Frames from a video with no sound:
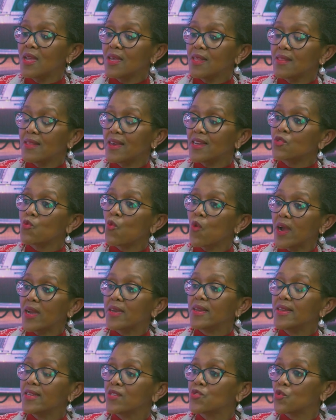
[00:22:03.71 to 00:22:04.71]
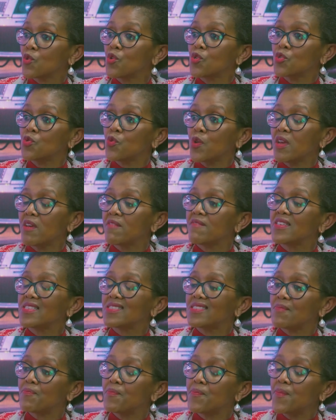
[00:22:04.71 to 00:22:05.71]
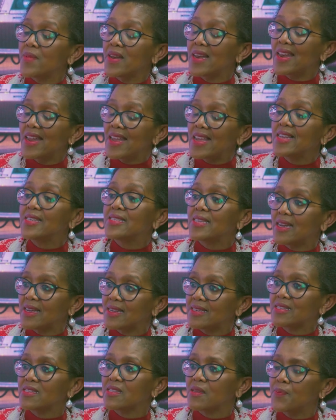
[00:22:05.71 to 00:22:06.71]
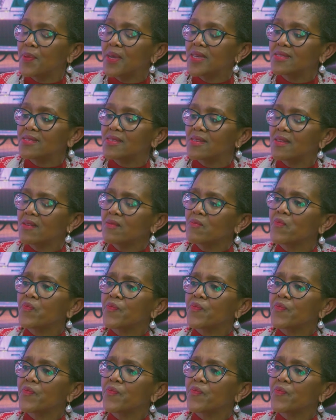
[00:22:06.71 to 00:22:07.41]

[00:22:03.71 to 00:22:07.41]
that one has got to have as a leader and as a person